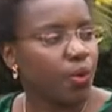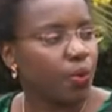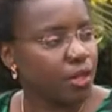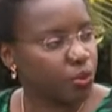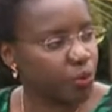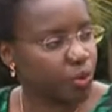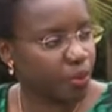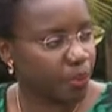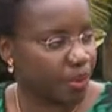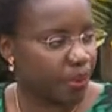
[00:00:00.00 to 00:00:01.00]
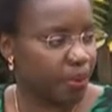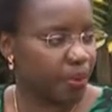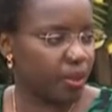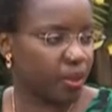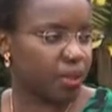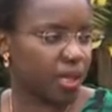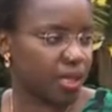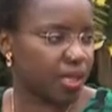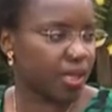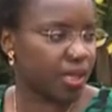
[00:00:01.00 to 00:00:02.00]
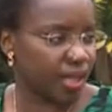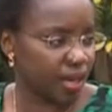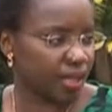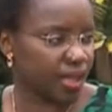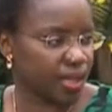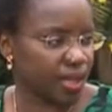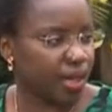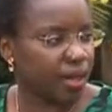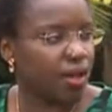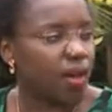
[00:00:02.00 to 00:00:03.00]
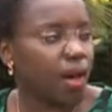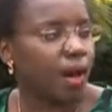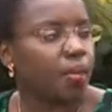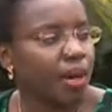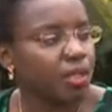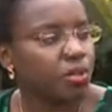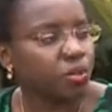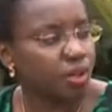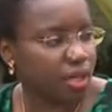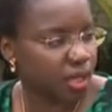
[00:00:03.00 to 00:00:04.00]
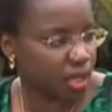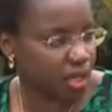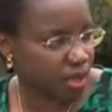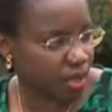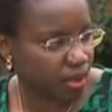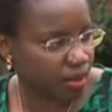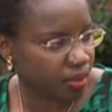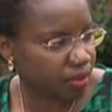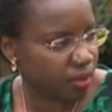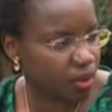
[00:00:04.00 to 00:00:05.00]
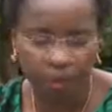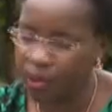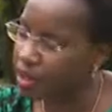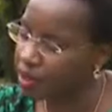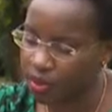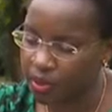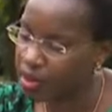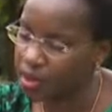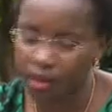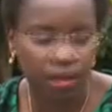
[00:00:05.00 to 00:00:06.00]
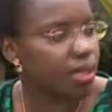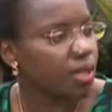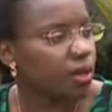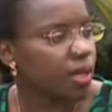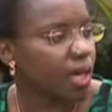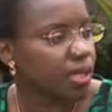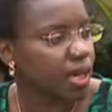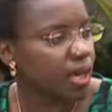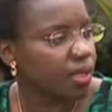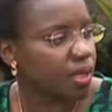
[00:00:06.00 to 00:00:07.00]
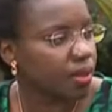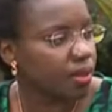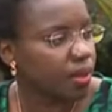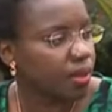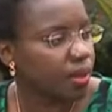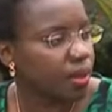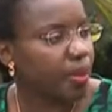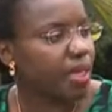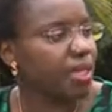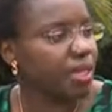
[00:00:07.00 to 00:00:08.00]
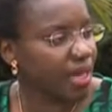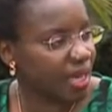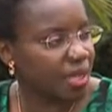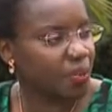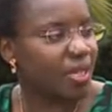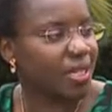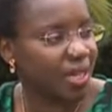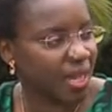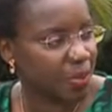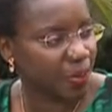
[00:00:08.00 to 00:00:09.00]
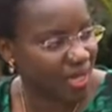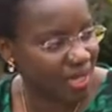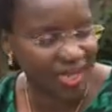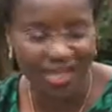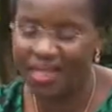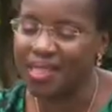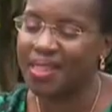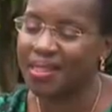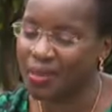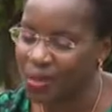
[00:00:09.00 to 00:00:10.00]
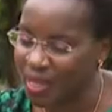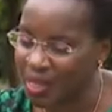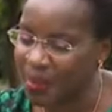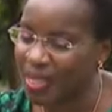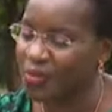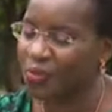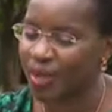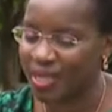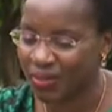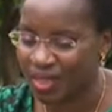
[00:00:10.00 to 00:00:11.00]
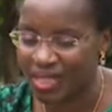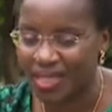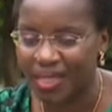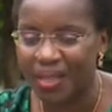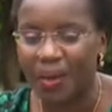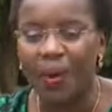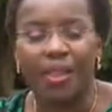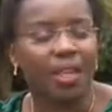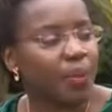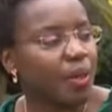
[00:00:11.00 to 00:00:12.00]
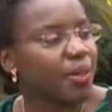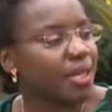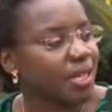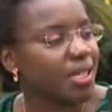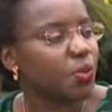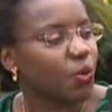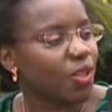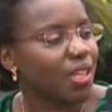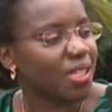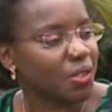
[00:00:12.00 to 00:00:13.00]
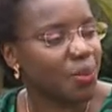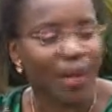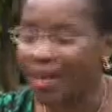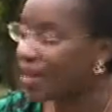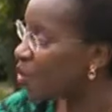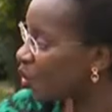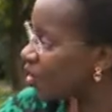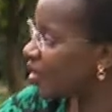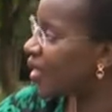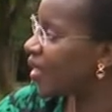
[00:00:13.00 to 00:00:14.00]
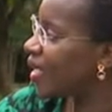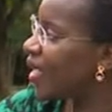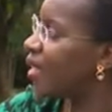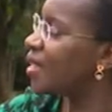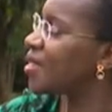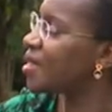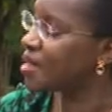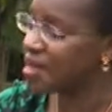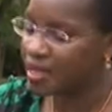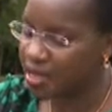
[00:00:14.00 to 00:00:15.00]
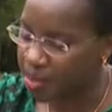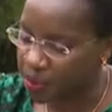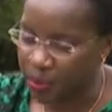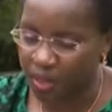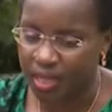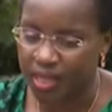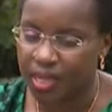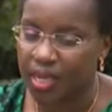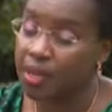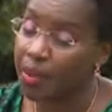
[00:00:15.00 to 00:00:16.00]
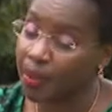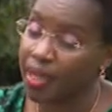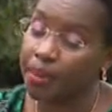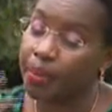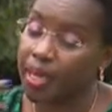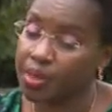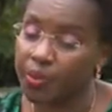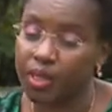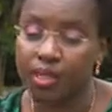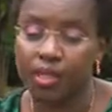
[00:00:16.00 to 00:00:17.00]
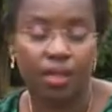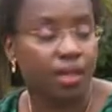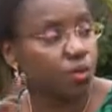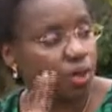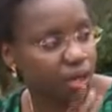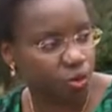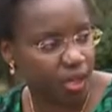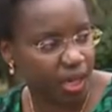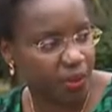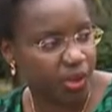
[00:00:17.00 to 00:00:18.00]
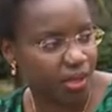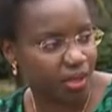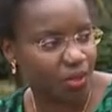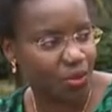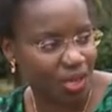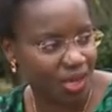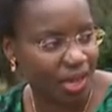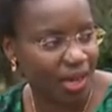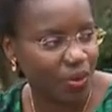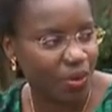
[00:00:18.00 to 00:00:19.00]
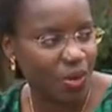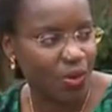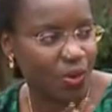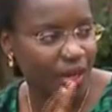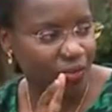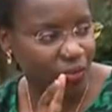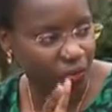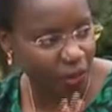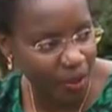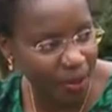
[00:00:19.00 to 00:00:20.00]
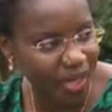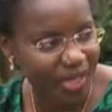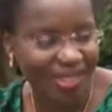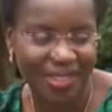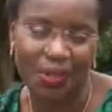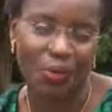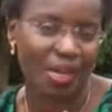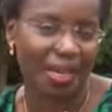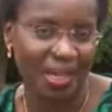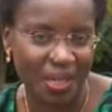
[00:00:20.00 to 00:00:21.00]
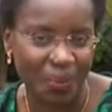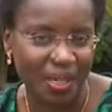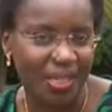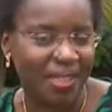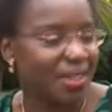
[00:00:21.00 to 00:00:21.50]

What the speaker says: When you put your baby on breast like this, how much do you think they take? Nobody knows. Only God has an answer. But in estimate, in expertise, in those experts of breastfeeding, the baby takes what their stomach can hold, and it is important. Remember the breast milk. Kuna 2 types, ndio tusisahau. Kuna form milk na kuna head milk.